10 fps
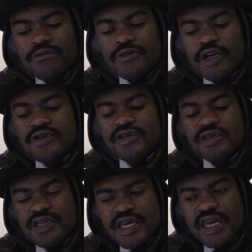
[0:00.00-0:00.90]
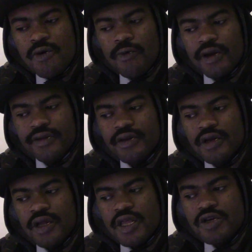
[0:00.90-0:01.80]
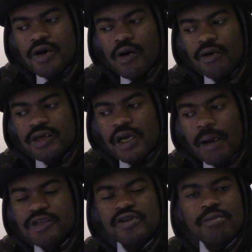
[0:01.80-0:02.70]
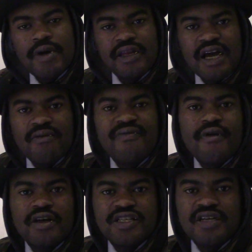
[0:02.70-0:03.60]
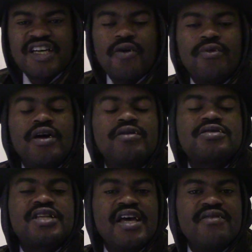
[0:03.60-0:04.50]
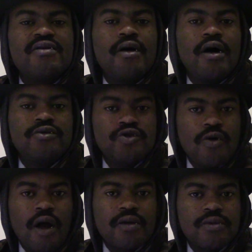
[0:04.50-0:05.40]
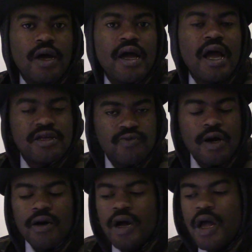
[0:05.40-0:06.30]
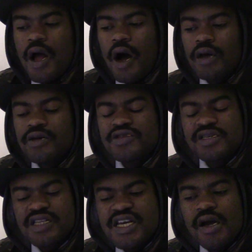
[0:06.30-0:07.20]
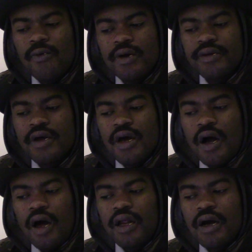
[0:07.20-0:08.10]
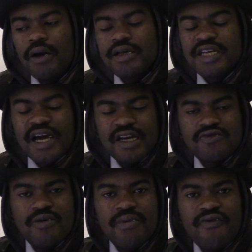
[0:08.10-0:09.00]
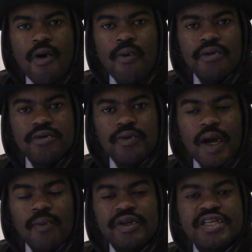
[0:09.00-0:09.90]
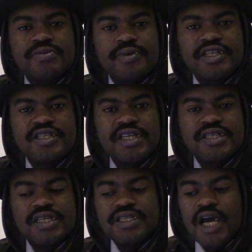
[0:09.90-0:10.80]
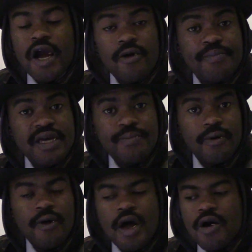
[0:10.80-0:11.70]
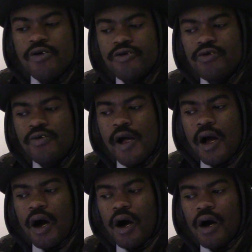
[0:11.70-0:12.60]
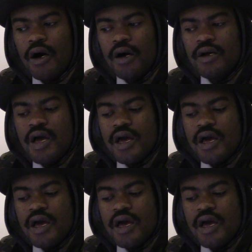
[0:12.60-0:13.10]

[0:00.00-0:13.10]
There's this thing with, I'm just going to break it down with Ferguson because I don't really understand New York as well. There's this thing with, as I got into it before, with these Arab people who, the